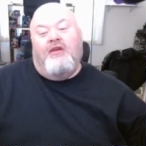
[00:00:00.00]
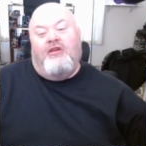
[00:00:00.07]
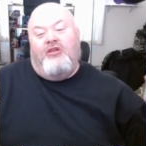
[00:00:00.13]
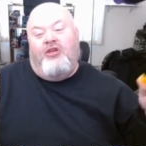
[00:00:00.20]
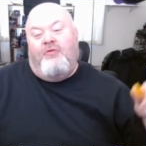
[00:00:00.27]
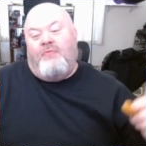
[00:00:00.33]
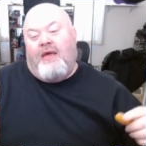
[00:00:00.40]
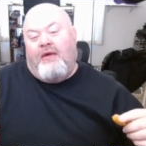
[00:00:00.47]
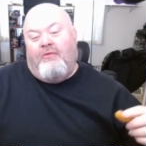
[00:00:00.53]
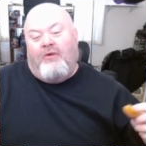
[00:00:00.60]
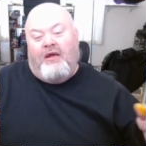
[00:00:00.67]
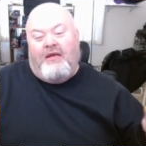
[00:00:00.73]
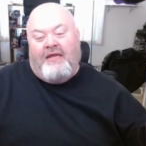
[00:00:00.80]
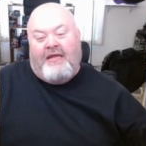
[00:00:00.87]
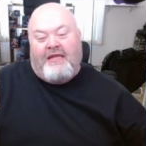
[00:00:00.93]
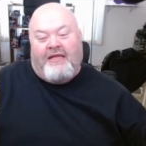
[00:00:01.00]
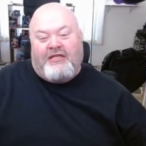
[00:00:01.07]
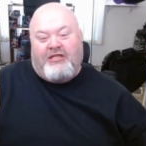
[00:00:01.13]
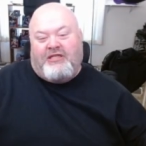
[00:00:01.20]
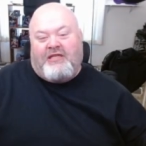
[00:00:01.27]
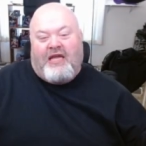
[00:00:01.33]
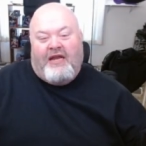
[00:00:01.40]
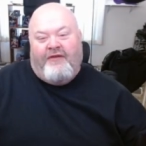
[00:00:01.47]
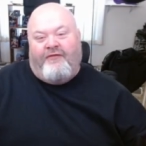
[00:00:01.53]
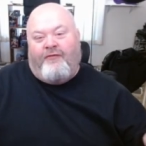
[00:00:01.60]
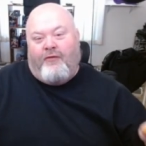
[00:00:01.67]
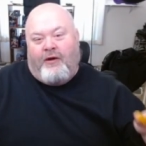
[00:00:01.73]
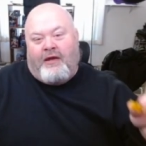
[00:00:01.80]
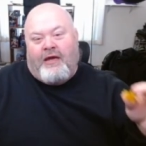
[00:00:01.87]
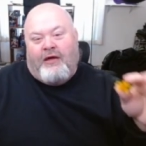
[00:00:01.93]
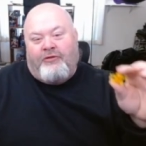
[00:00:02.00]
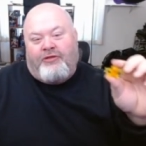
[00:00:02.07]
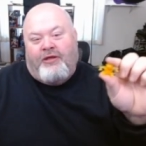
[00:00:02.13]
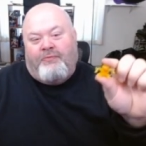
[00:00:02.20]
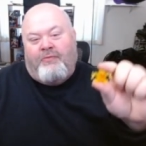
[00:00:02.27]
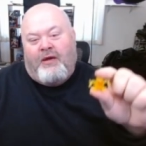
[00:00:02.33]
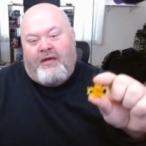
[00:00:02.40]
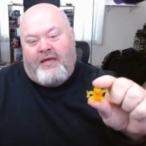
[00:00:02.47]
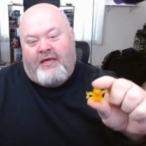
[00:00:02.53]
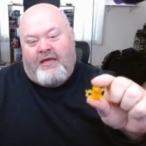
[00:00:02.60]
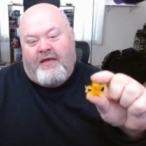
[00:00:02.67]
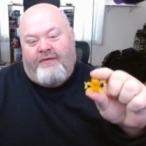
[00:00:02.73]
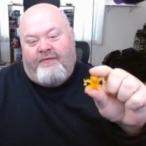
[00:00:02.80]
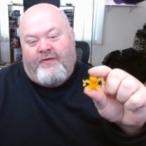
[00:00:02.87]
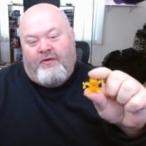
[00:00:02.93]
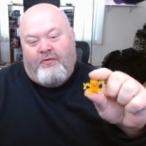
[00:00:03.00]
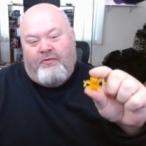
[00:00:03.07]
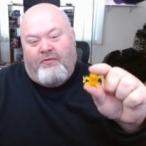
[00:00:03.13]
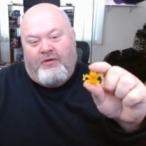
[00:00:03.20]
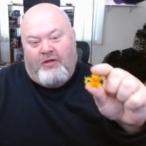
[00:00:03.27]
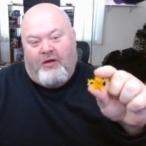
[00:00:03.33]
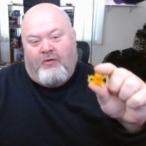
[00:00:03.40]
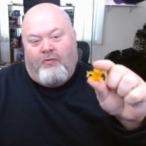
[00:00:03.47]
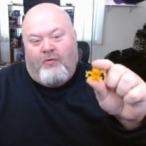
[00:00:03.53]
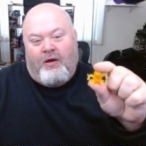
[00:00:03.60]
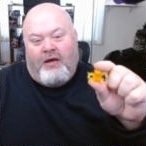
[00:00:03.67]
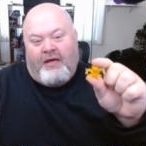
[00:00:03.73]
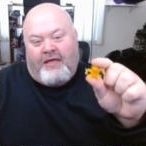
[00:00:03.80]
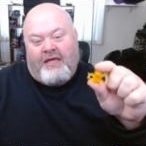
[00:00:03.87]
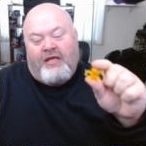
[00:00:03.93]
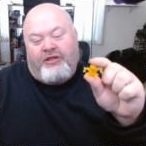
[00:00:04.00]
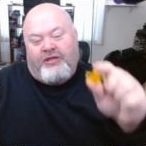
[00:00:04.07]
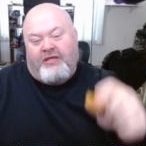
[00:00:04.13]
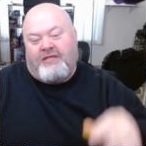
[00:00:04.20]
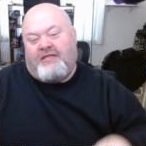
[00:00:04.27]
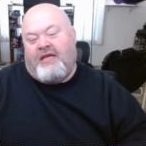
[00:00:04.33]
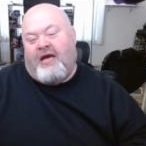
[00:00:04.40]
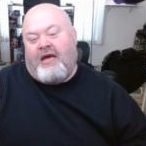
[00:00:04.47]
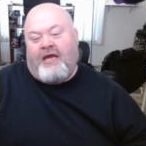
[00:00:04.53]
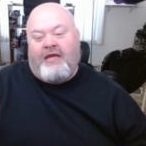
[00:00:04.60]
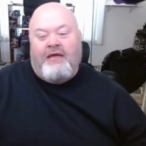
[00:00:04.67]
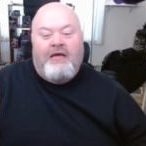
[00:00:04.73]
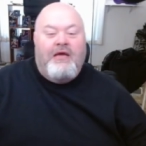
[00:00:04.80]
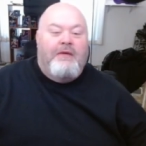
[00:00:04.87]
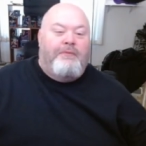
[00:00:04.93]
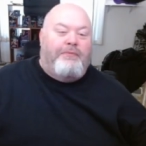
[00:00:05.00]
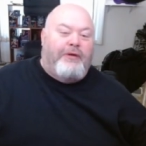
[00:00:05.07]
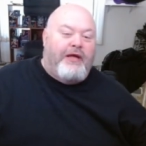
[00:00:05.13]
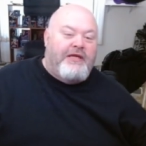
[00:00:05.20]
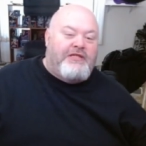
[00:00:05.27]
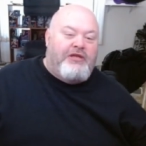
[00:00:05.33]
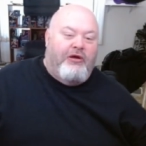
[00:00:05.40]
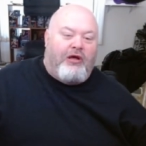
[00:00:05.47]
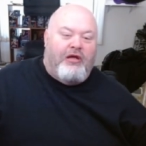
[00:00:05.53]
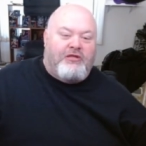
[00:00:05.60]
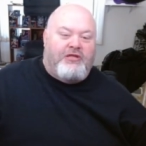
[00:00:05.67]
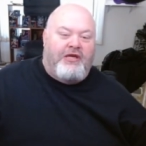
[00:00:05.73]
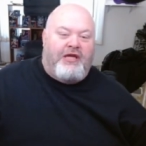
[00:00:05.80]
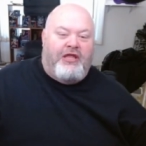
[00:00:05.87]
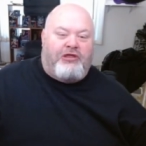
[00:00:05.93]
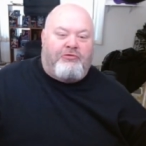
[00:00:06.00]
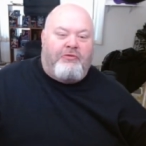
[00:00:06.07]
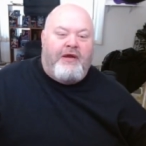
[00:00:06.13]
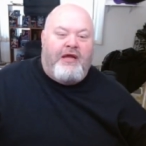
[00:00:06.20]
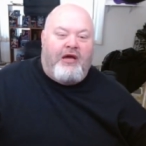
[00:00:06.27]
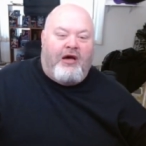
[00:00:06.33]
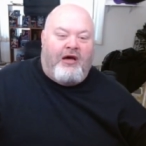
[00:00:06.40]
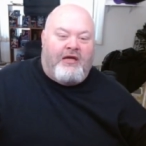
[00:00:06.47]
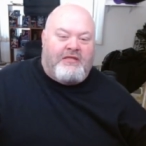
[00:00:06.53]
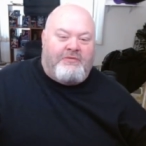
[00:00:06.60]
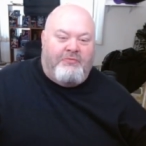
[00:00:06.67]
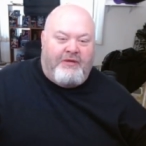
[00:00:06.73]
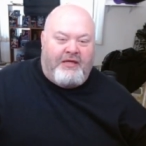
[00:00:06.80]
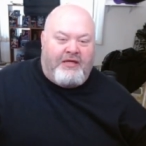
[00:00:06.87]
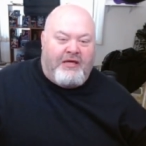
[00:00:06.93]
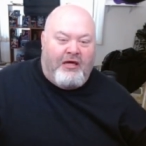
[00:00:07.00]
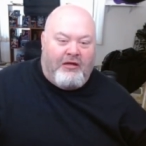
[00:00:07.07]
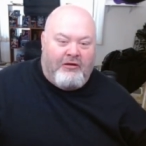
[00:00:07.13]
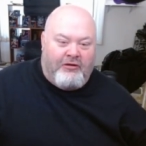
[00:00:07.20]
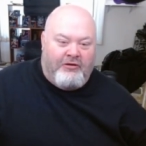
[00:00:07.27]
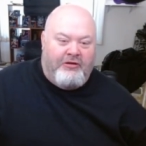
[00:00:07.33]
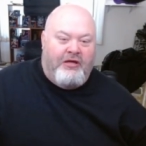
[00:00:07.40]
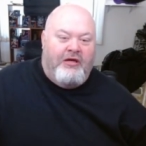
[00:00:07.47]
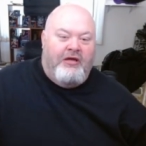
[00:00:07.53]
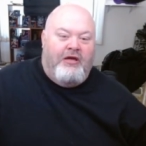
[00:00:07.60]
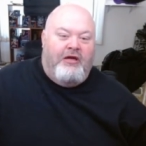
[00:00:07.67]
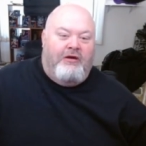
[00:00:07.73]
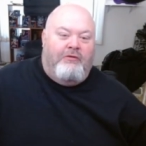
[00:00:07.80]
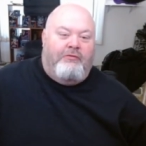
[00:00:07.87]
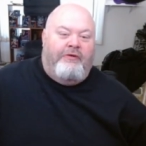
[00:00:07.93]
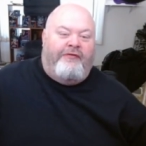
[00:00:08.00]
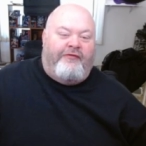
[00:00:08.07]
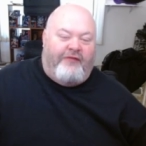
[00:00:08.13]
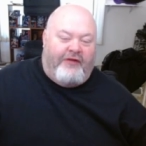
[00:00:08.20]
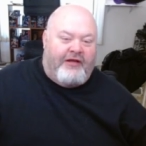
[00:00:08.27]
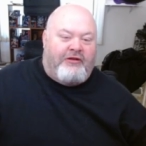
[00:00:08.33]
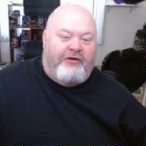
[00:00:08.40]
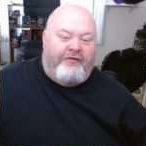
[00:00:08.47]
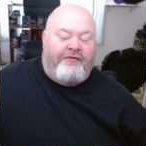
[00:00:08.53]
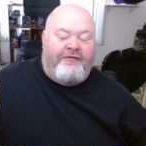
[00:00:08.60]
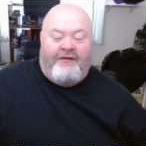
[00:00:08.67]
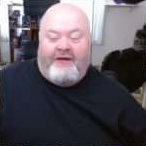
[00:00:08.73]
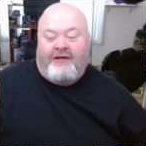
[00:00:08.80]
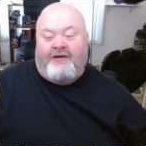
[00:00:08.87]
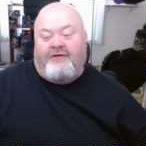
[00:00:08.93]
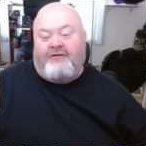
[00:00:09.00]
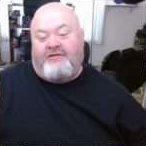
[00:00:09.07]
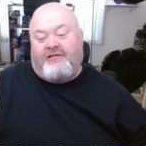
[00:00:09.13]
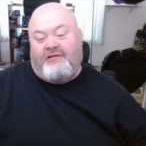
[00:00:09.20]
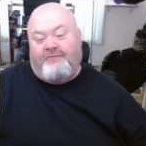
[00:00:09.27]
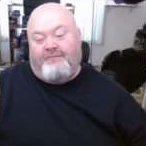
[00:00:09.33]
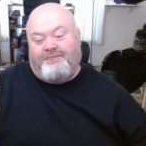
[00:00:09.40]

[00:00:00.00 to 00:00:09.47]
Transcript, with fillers: you may want need to just kind of fork out the money if you you know want to get this guy. Plus, you'll also get three awesomely colored reflector figures.